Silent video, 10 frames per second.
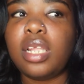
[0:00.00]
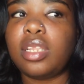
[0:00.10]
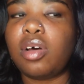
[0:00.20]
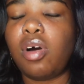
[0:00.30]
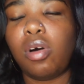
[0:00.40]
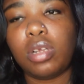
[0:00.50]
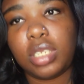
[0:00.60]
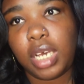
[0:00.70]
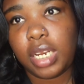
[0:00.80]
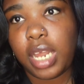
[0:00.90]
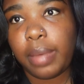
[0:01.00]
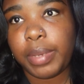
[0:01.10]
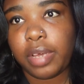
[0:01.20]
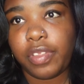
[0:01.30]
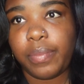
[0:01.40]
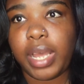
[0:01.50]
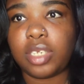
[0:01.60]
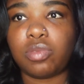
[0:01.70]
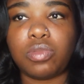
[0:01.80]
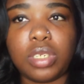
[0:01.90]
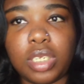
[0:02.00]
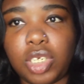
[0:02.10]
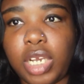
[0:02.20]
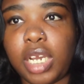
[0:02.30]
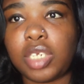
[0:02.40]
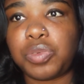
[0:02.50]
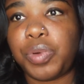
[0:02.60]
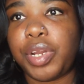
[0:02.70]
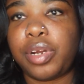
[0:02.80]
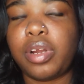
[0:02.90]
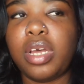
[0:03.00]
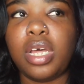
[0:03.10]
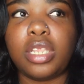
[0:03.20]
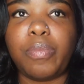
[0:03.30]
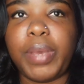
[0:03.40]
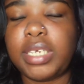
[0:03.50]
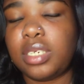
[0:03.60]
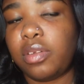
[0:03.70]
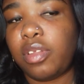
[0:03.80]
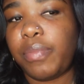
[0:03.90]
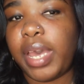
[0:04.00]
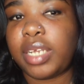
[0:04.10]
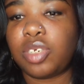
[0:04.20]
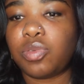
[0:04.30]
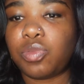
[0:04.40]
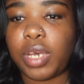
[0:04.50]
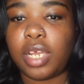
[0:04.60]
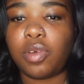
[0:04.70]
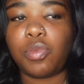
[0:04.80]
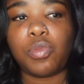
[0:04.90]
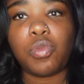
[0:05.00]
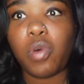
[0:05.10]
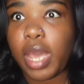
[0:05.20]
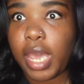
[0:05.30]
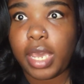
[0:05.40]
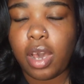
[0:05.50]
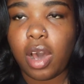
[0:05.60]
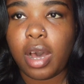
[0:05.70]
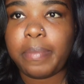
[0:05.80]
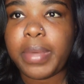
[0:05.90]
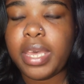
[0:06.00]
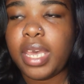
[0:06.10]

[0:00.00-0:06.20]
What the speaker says: the whole dynamic of the match really changed, where the pacing of the match went way up